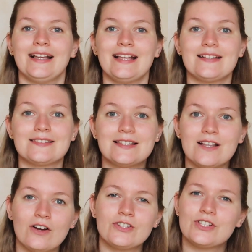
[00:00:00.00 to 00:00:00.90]
is
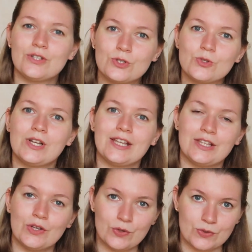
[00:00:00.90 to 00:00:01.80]
not usually
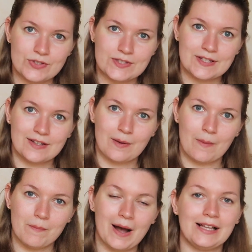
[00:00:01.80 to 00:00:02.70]
used
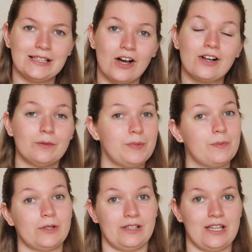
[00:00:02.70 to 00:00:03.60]
by local
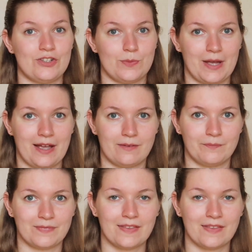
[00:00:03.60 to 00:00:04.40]
people in Japan.